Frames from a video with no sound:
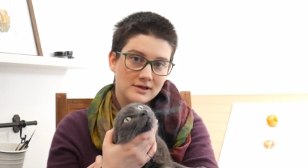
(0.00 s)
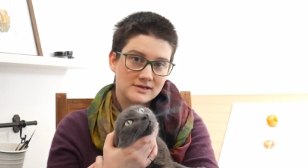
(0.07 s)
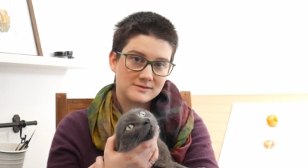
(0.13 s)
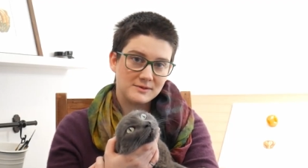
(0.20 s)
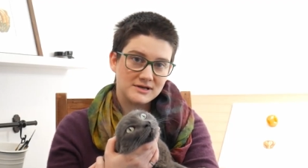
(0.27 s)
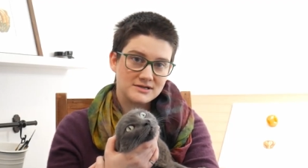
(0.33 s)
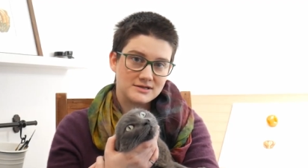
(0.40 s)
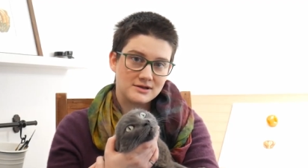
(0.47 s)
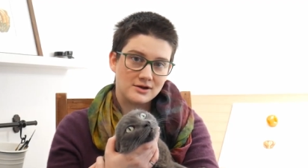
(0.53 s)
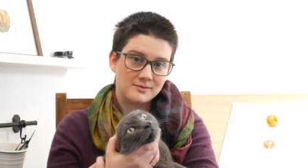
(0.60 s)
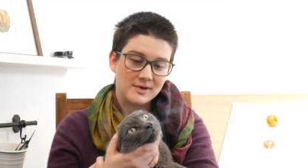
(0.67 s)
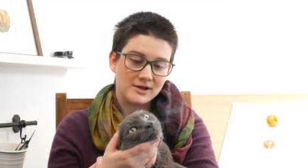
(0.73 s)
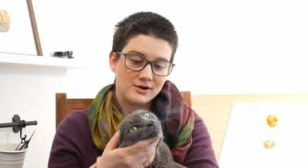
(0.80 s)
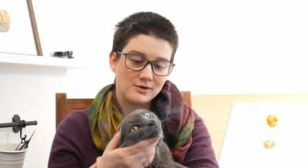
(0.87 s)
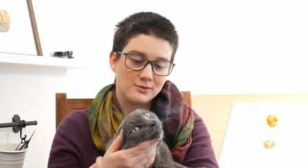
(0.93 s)
especially
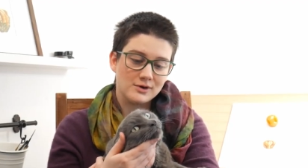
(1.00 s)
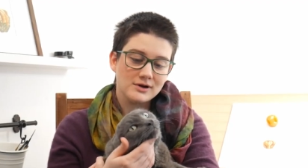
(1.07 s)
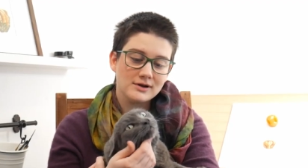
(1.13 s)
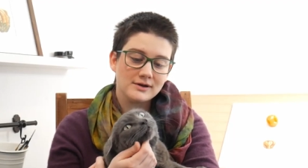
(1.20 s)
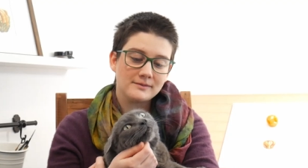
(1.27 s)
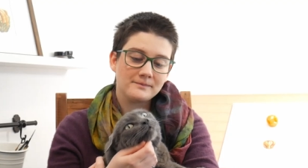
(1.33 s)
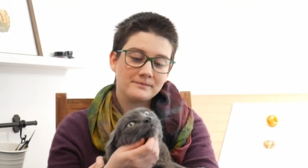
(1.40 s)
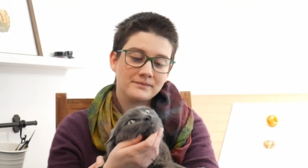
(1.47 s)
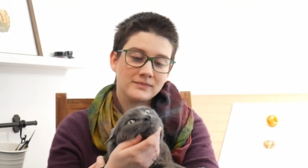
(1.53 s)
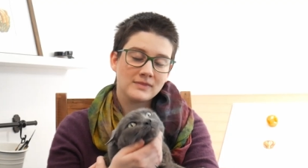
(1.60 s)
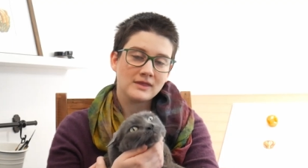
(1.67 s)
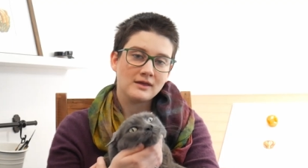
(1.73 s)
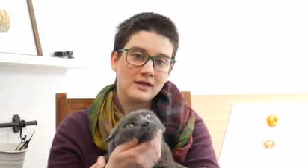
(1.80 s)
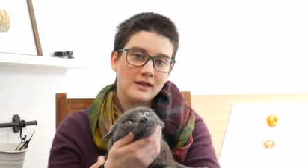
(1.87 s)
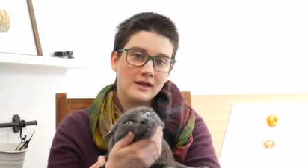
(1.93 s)
on my artwork.
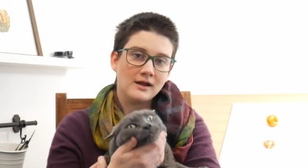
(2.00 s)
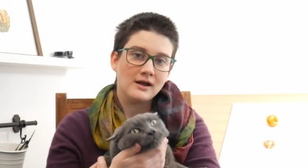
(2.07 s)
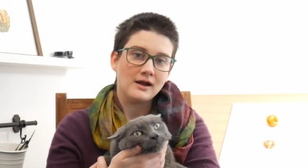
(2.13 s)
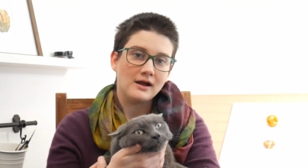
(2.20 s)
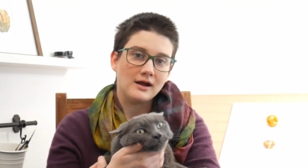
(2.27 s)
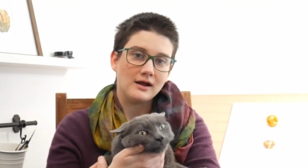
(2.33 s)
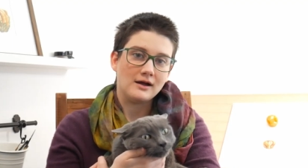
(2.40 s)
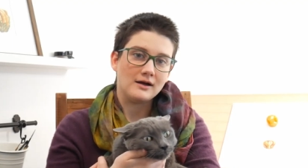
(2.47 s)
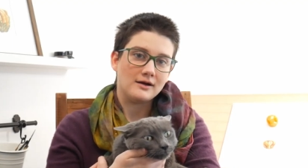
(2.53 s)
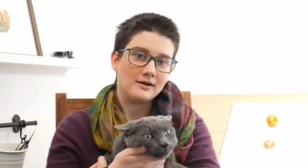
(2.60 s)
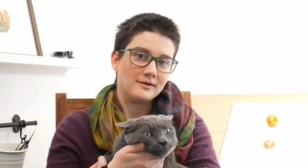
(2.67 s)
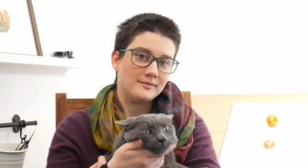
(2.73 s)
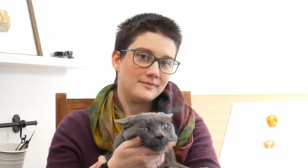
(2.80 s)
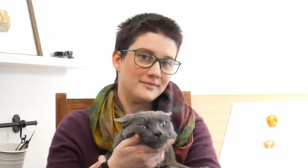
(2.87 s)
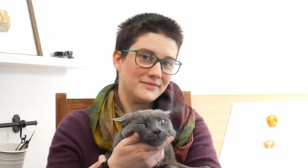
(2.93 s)

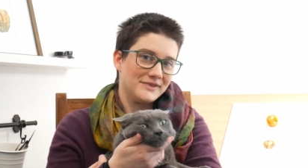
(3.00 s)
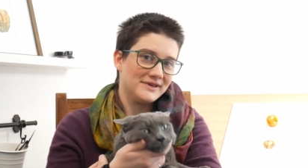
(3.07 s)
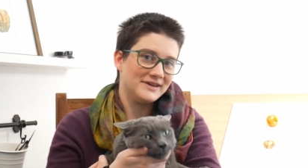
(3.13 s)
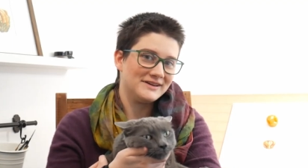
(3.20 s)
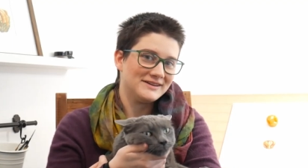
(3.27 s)
Um,